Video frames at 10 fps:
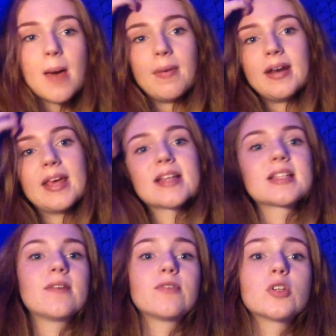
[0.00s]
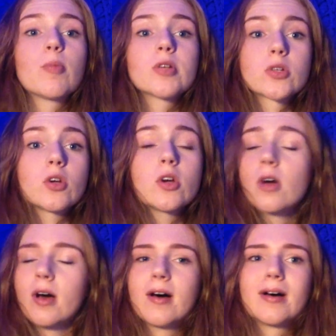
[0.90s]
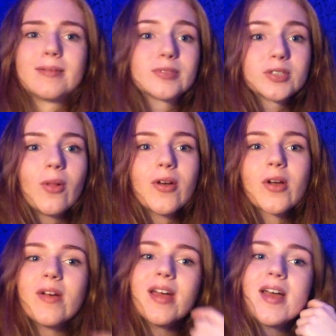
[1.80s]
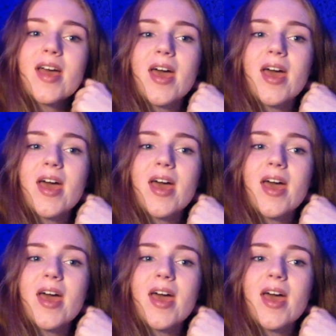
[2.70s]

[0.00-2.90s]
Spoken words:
but he has left to pursue a solo career,